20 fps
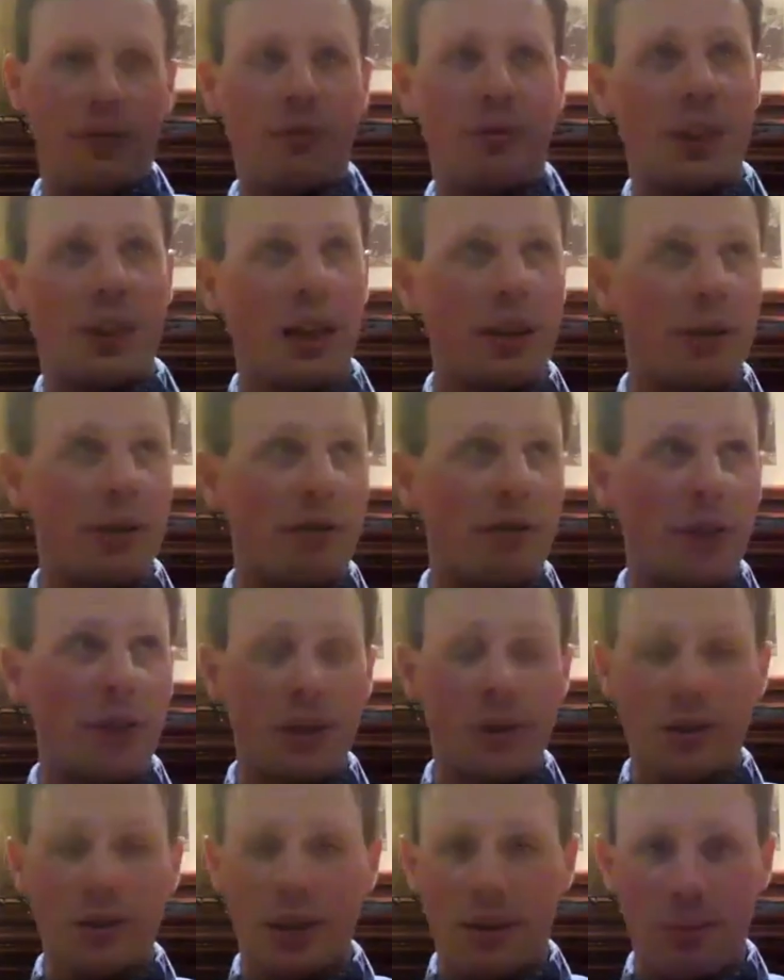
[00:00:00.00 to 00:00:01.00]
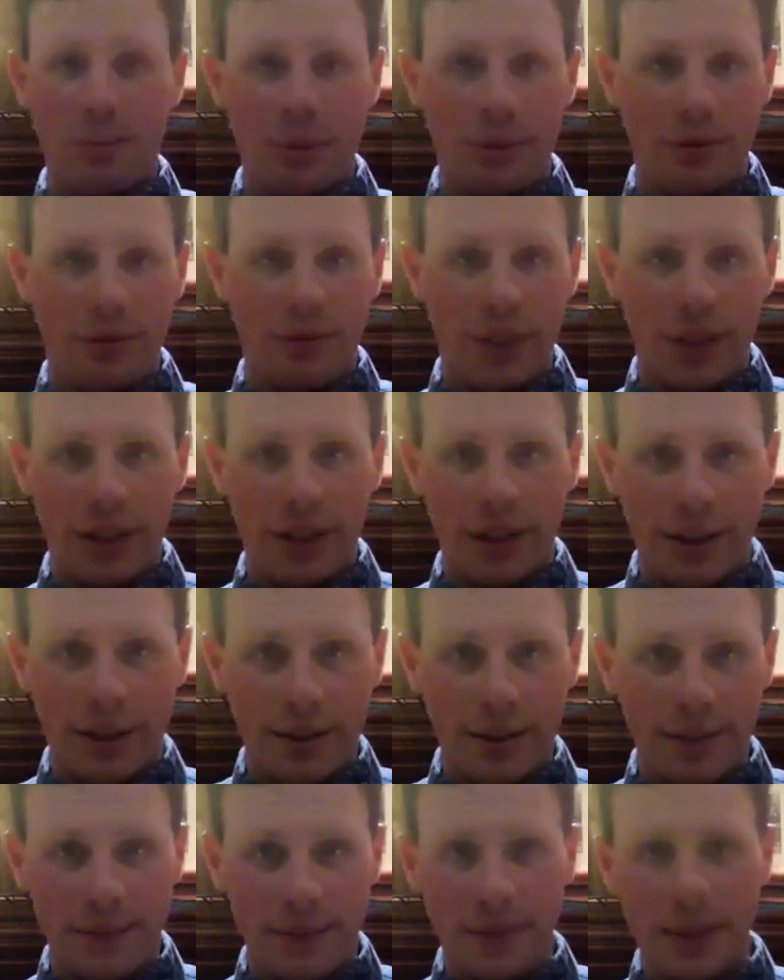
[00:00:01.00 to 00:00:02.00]
kind of froze up with fear
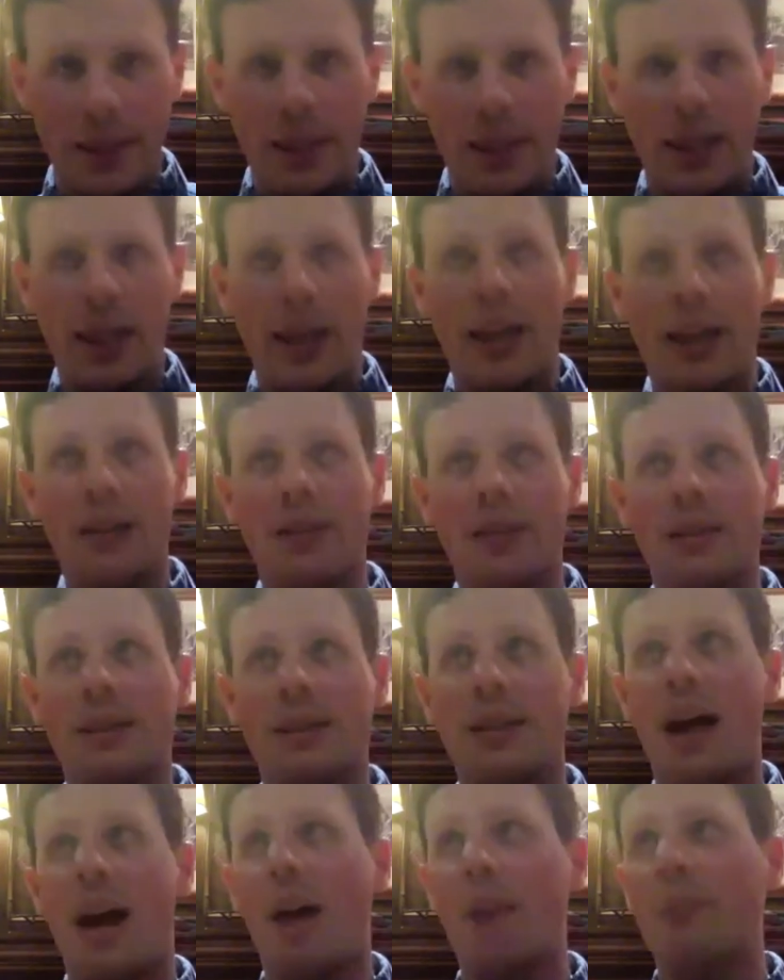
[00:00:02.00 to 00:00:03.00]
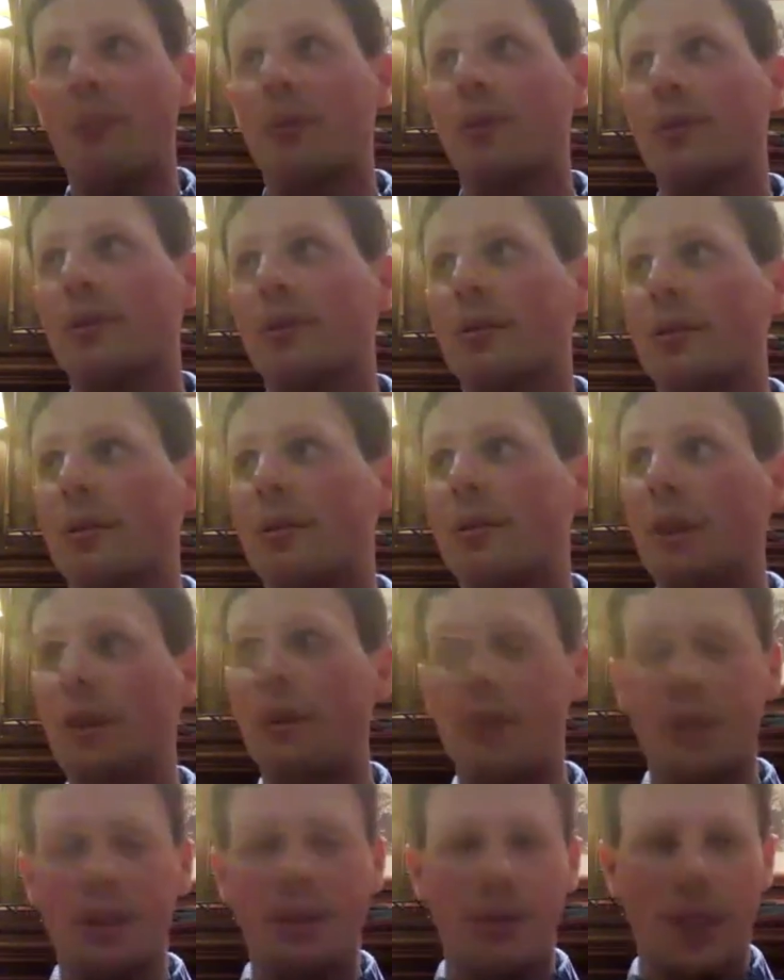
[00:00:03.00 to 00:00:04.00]
and stopped
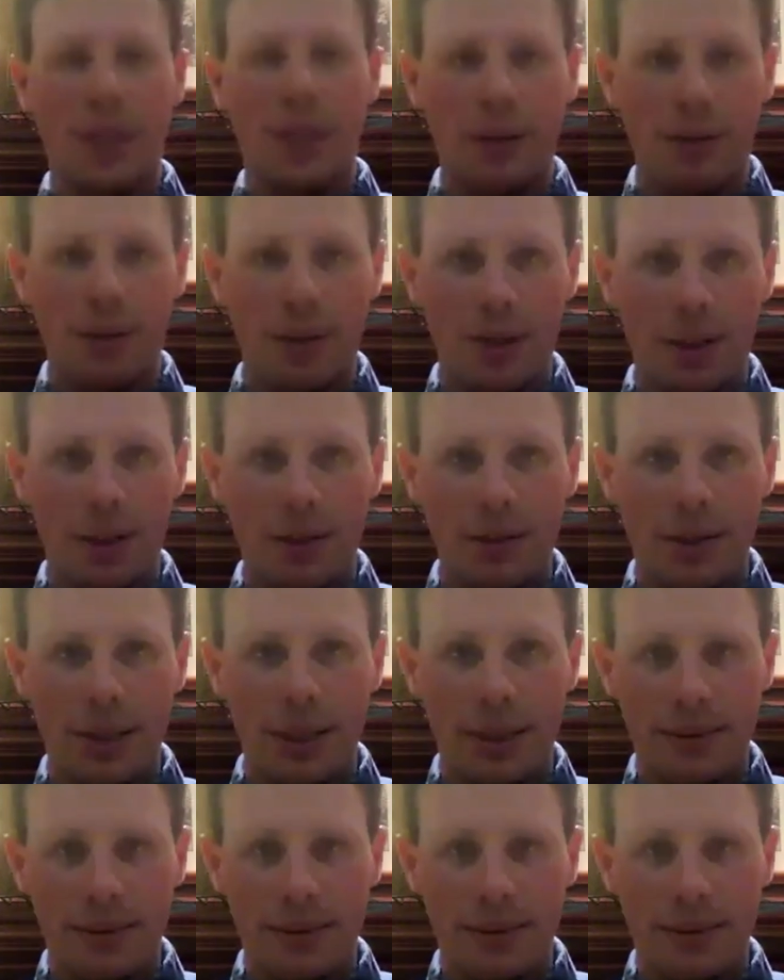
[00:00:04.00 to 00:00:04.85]
doing what they were doing.